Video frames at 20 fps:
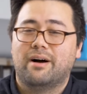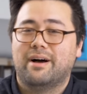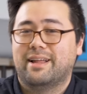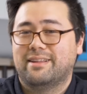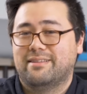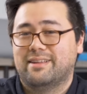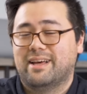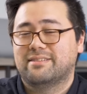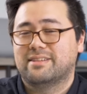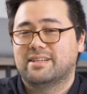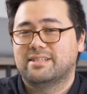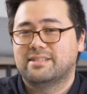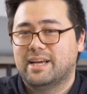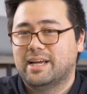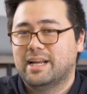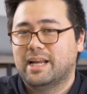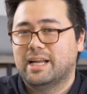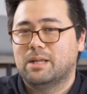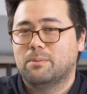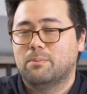and that's at
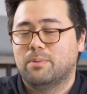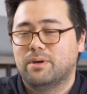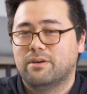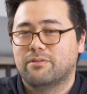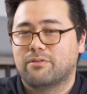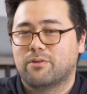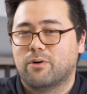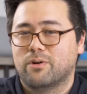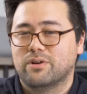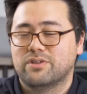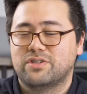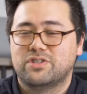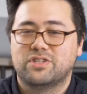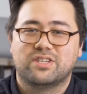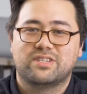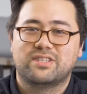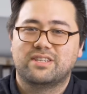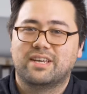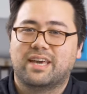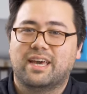1080p, of course,
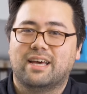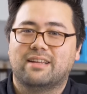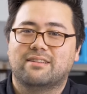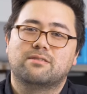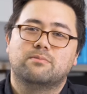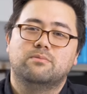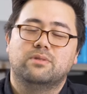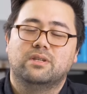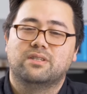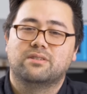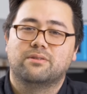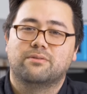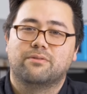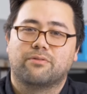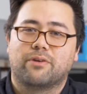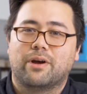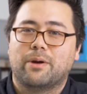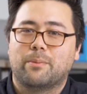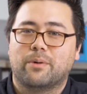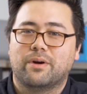just to get some decent
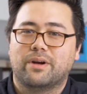frame